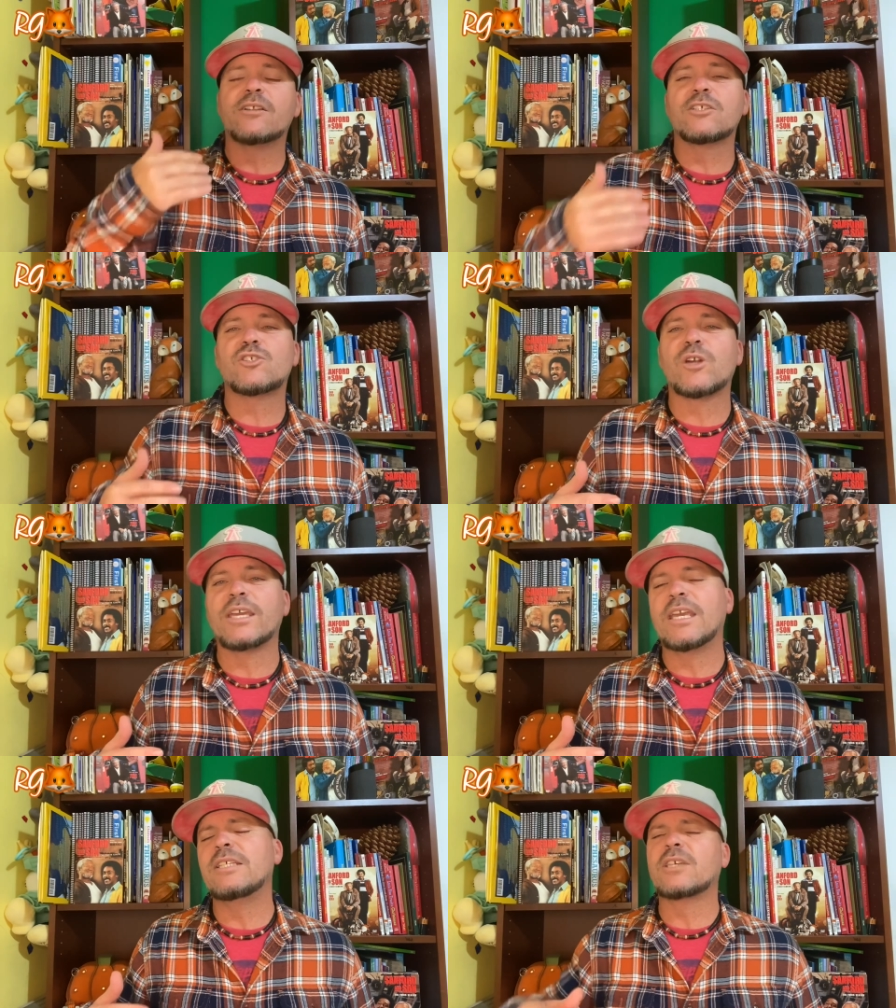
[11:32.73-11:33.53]
Let's try
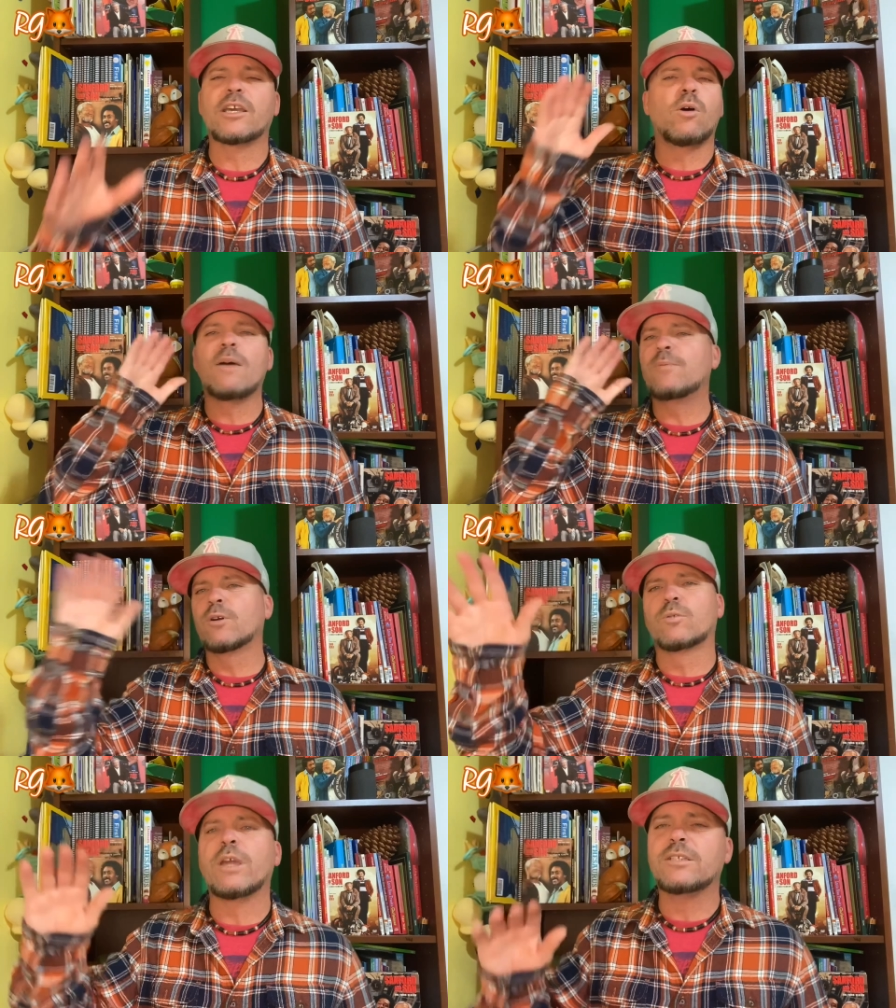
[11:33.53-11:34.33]
again. He's like, oh, I feel
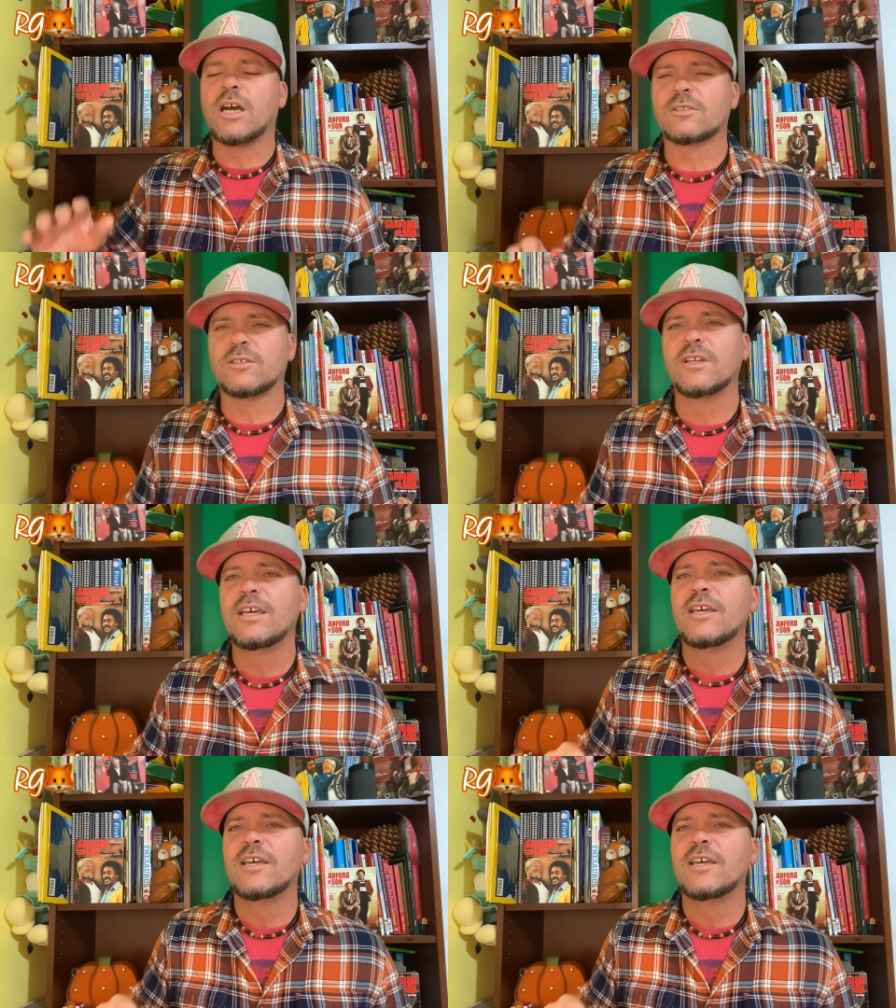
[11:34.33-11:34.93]
great, doctor.